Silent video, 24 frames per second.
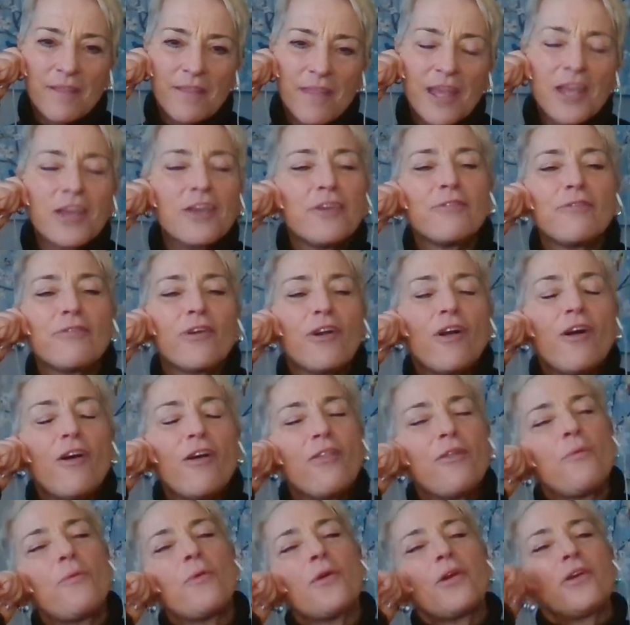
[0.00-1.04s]
Thank you for all
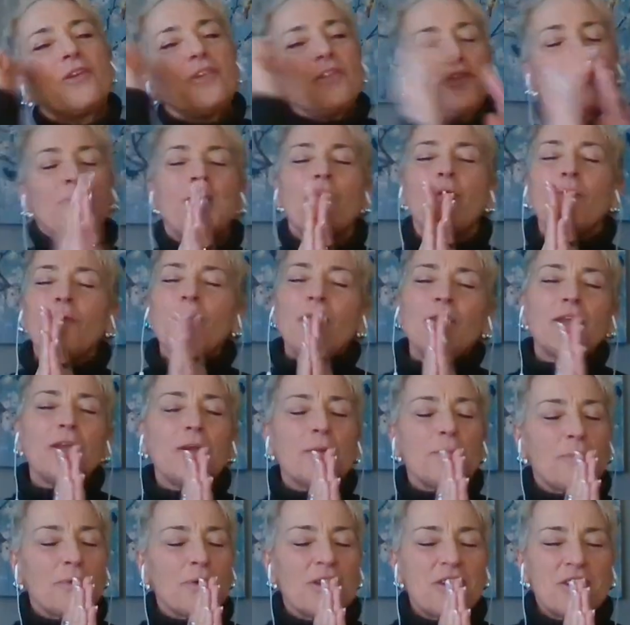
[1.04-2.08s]
the work you do. I really
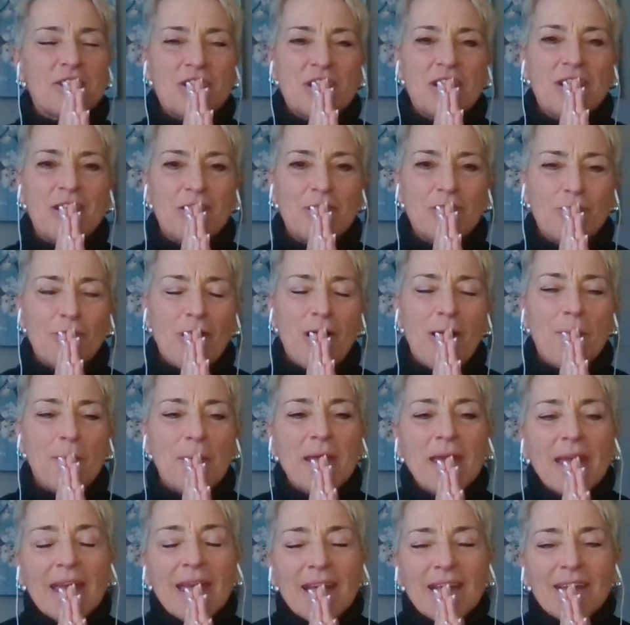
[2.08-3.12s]
appreciate you
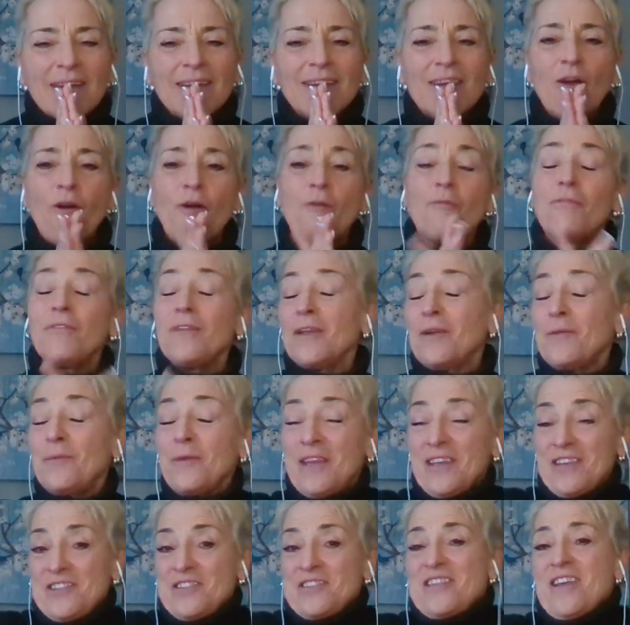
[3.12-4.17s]
dropping in. Hopefully, we
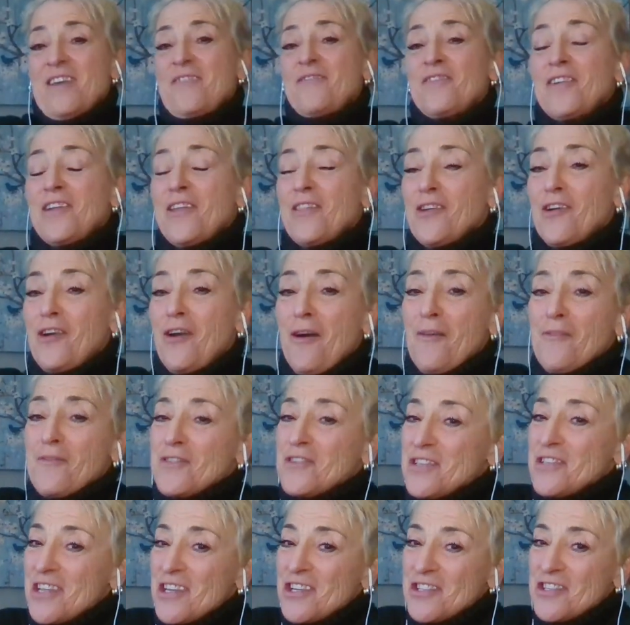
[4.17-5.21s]
yes. can just have another
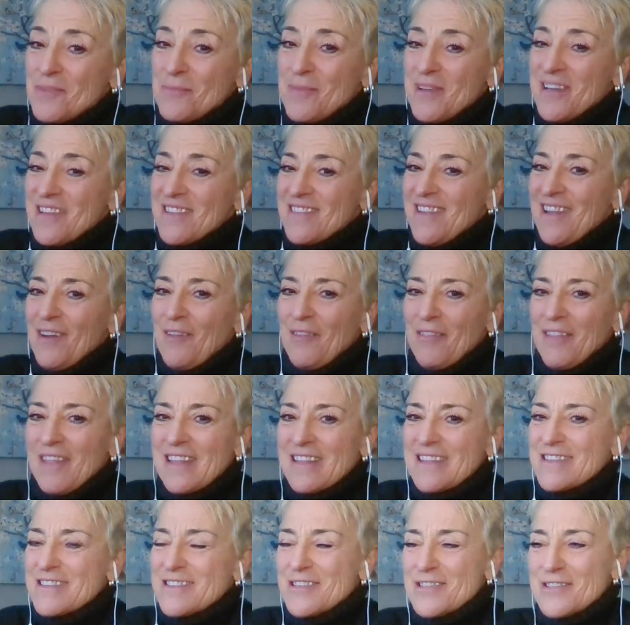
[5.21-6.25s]
conversation because I don't
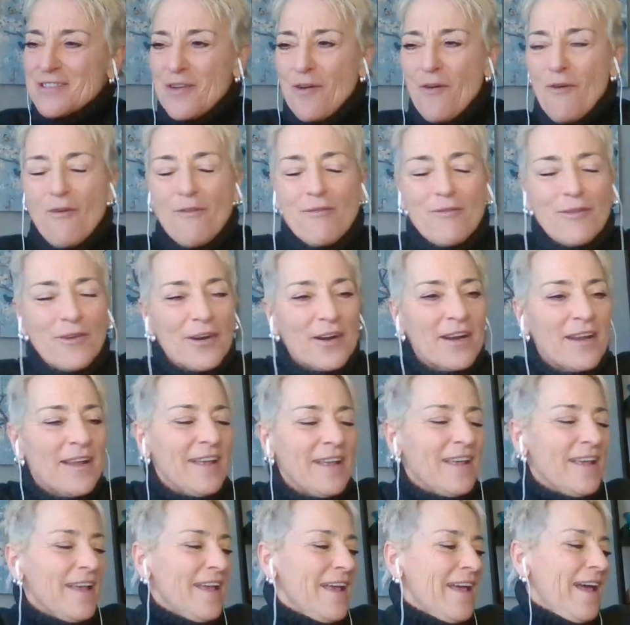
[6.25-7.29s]
think this is over.
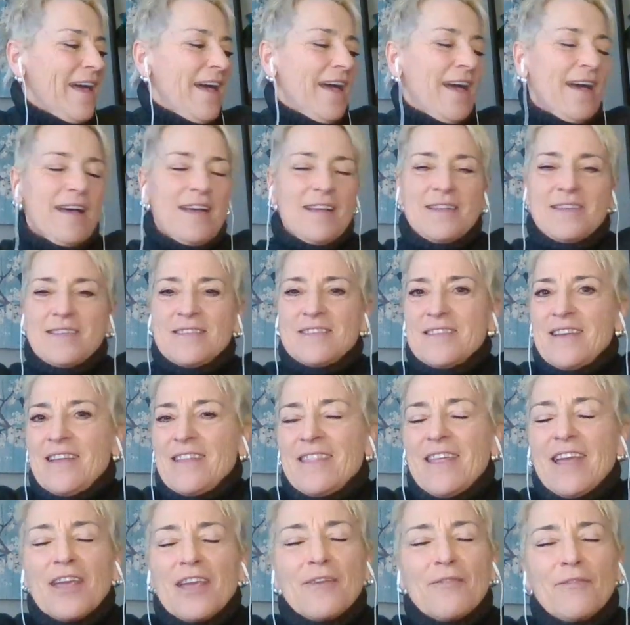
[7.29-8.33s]
And uh,
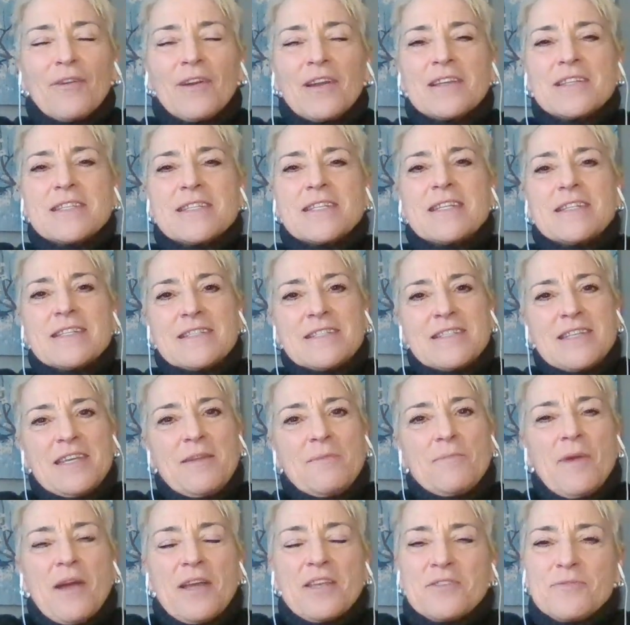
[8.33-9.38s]
thank you for listening to
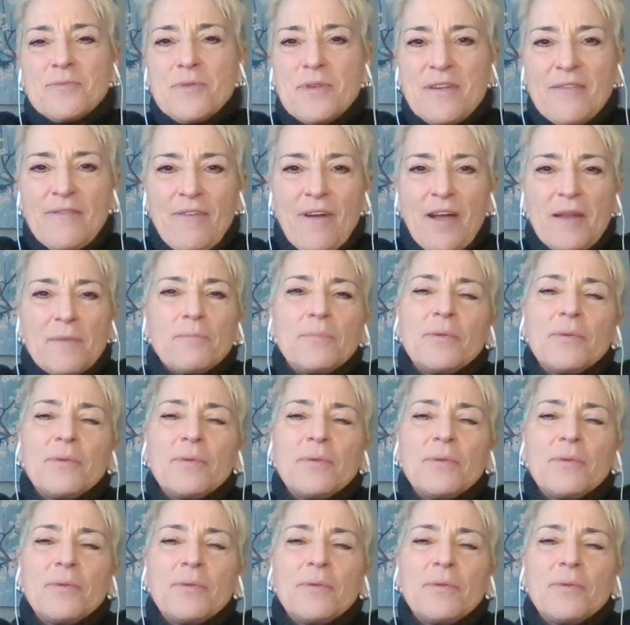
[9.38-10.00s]
Teen Minds Redefined.